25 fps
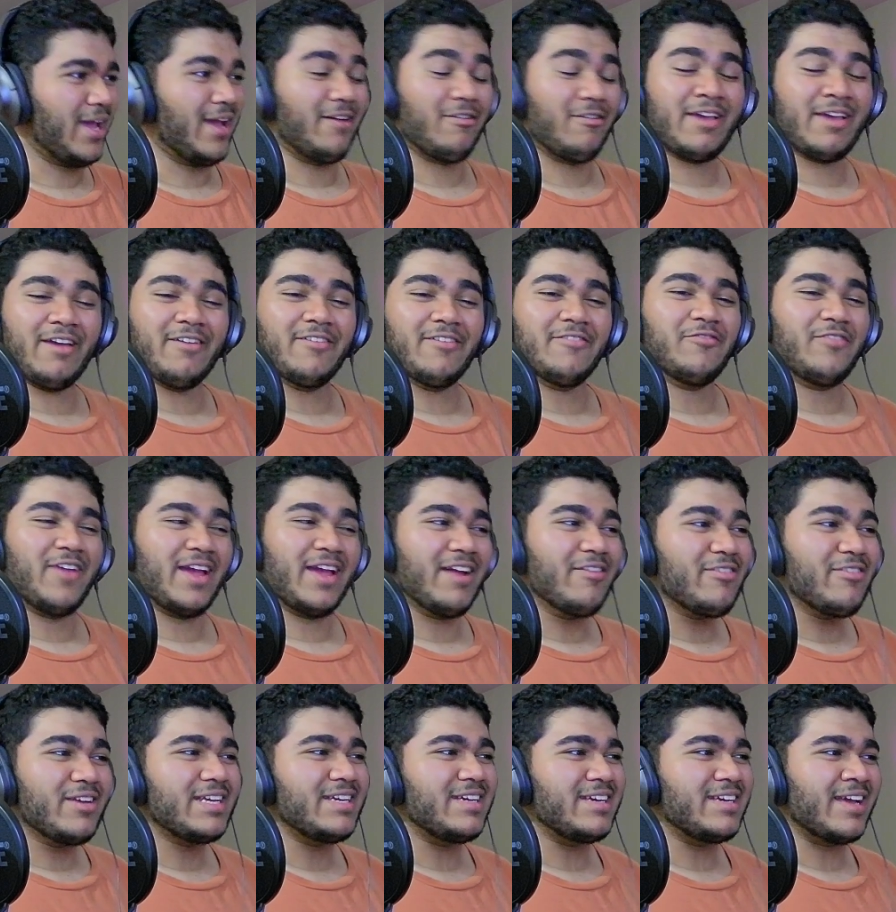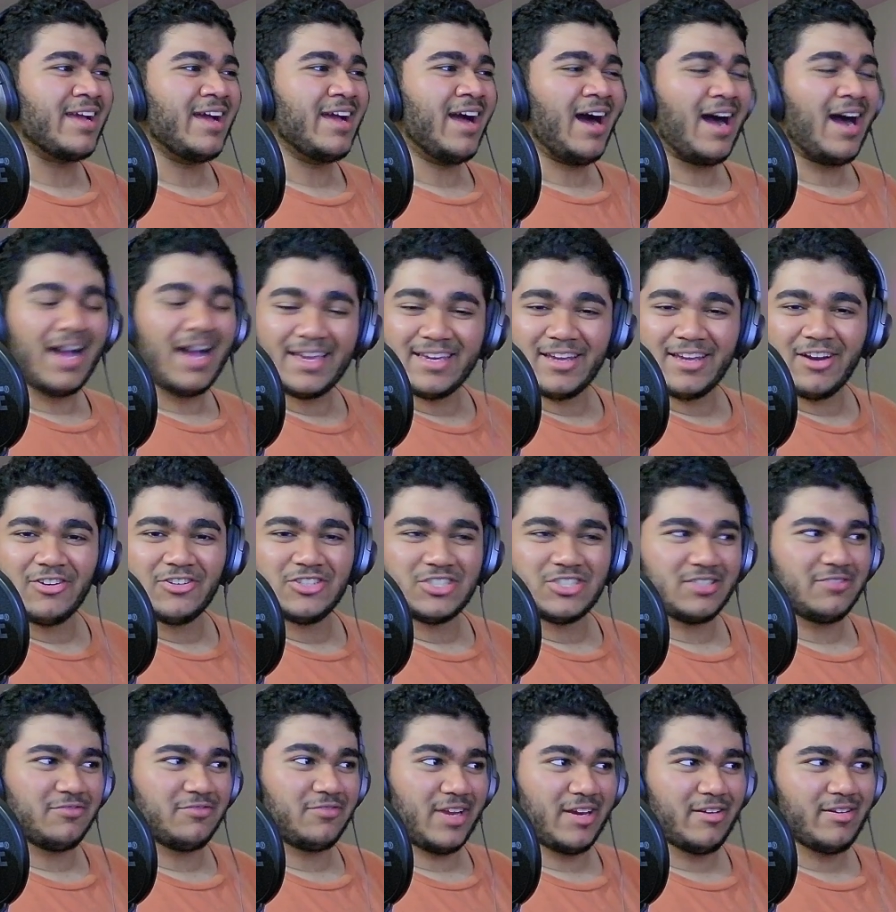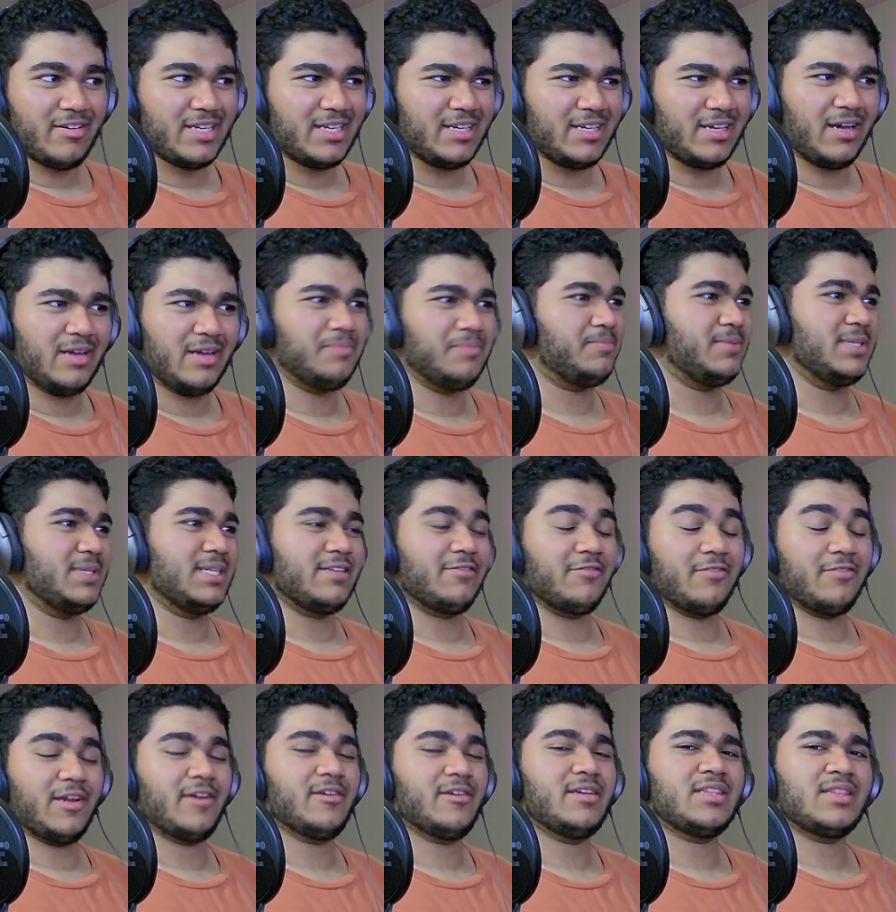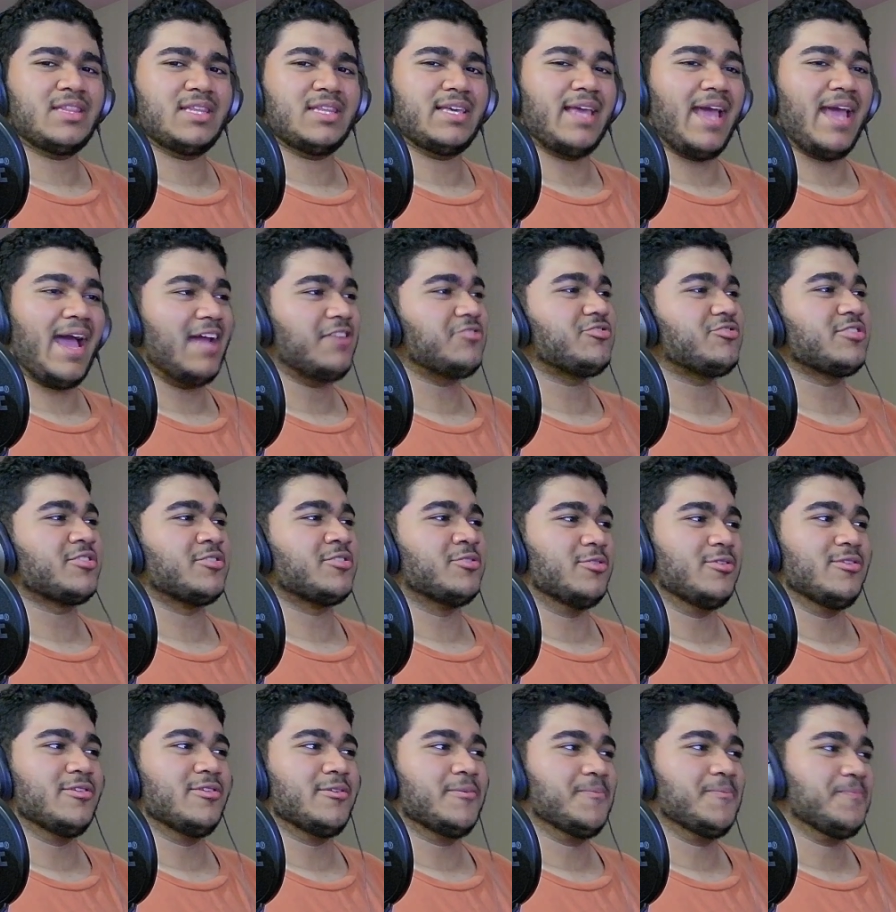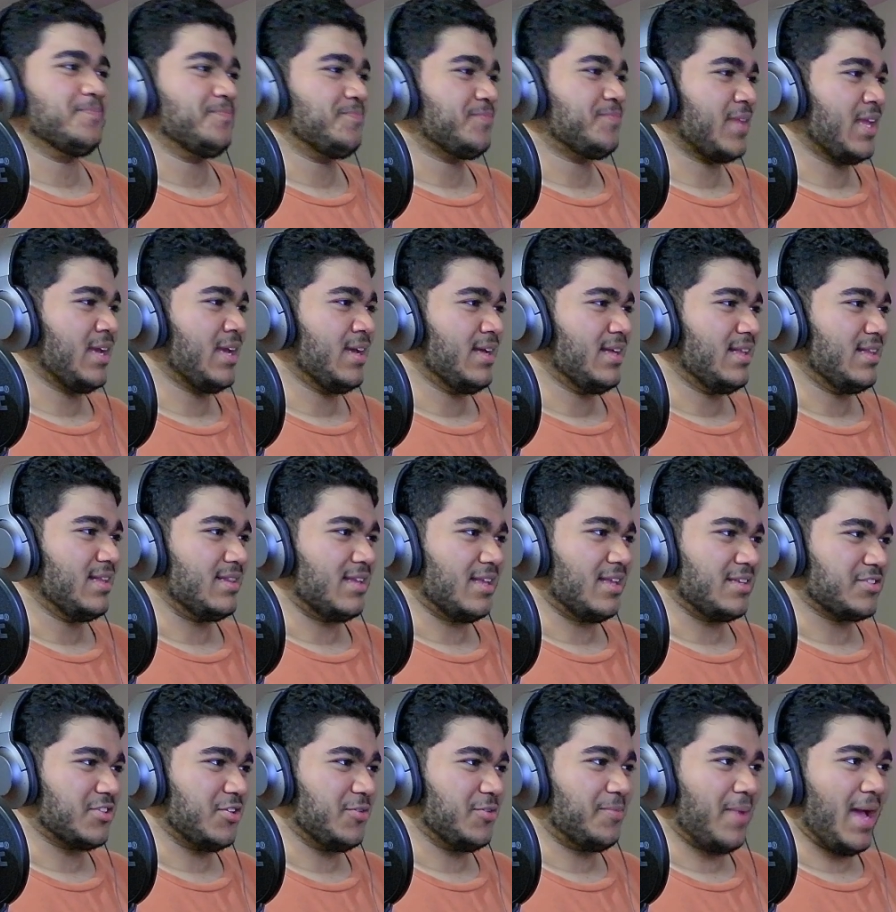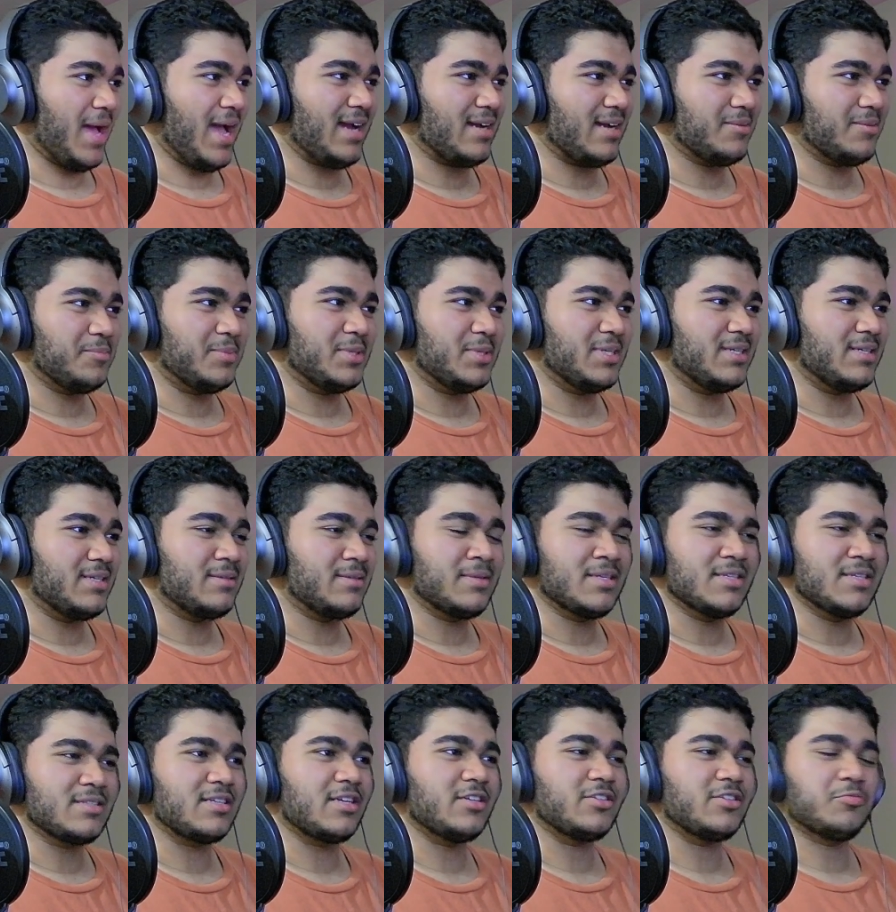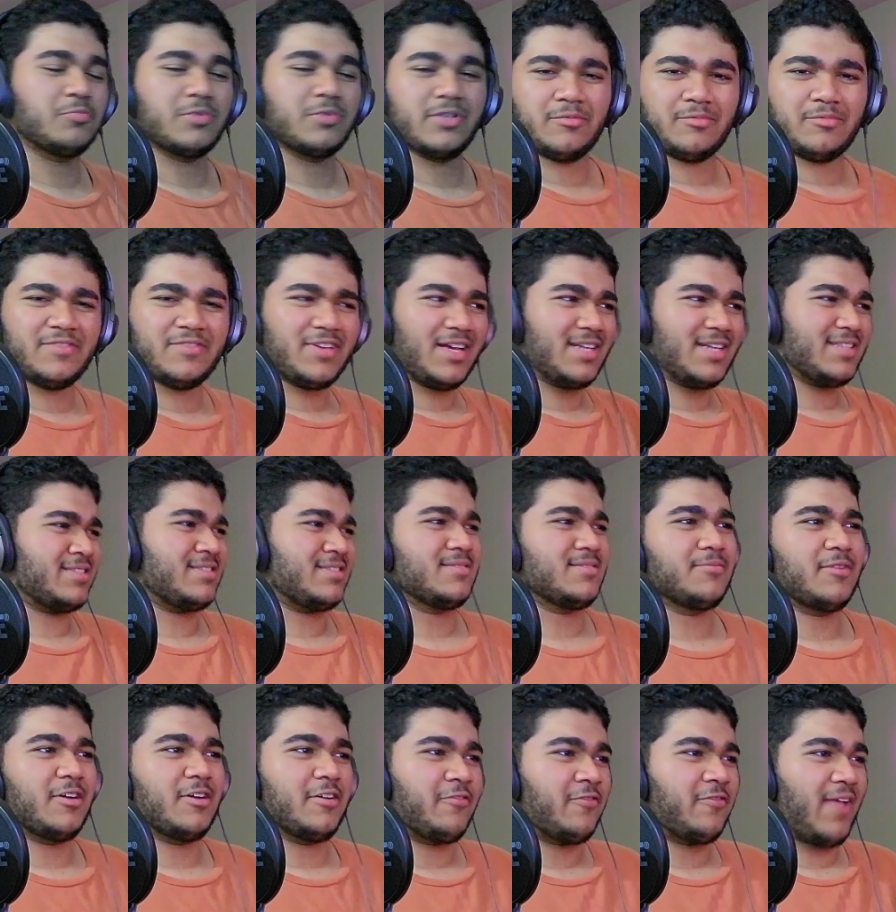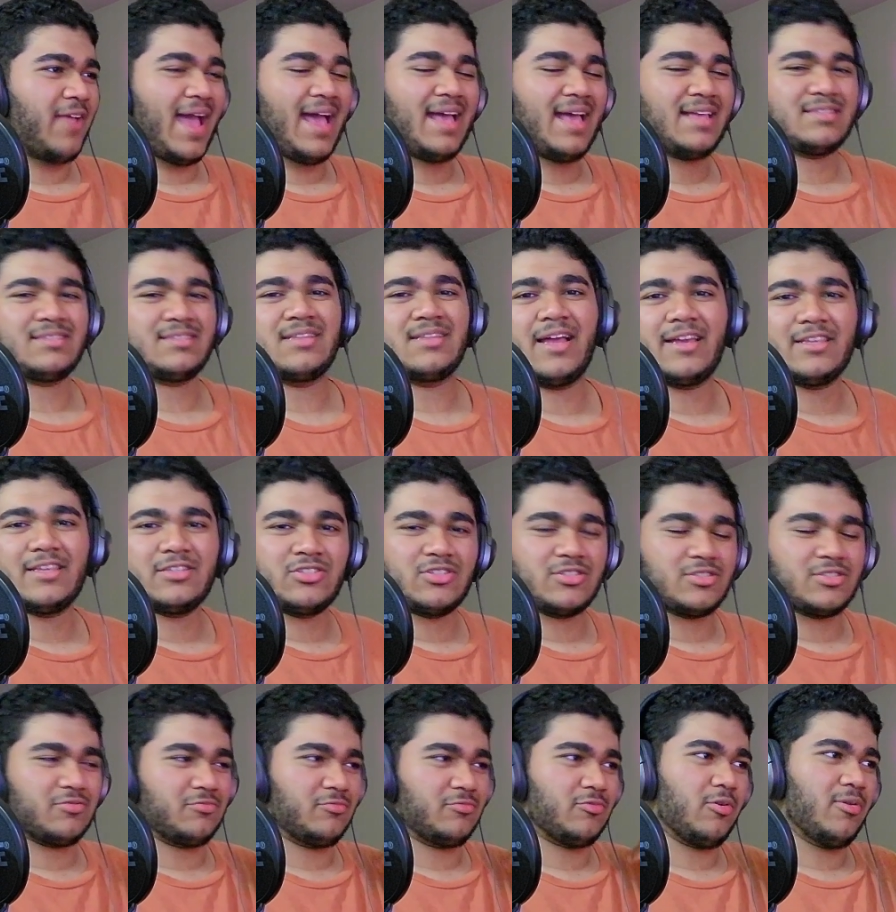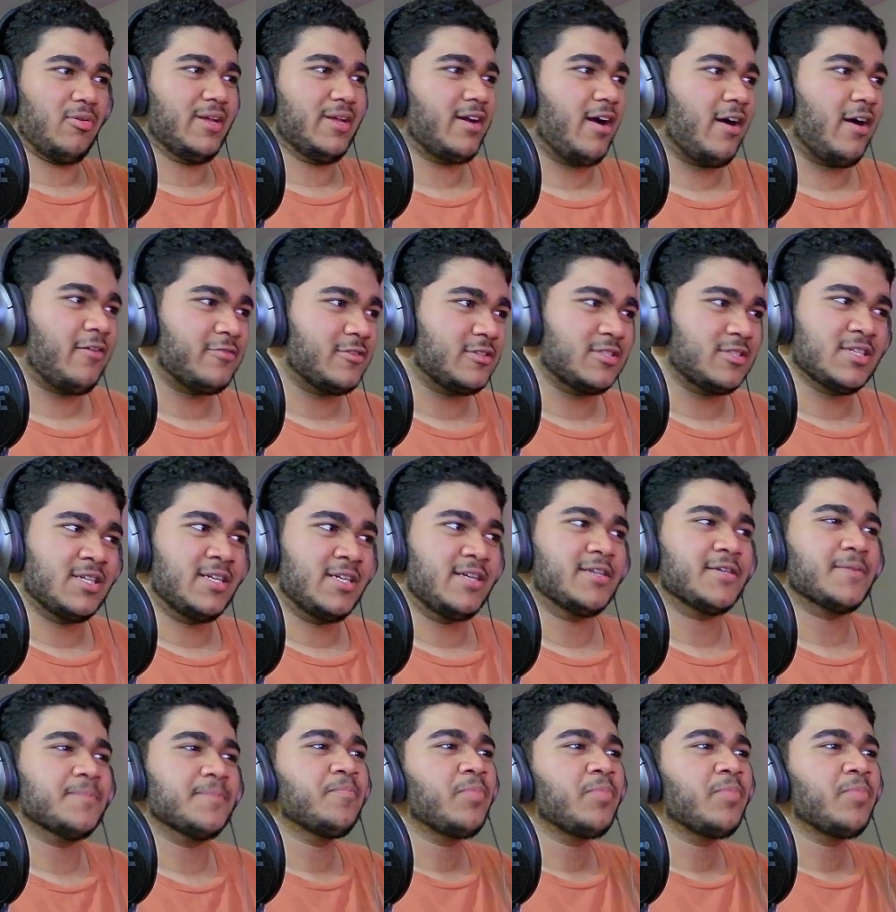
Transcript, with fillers: okay. Very high energy, very upbeat, very theatrical. Let's go back a bit because I, we've got some fast lines just rolling off her tongue.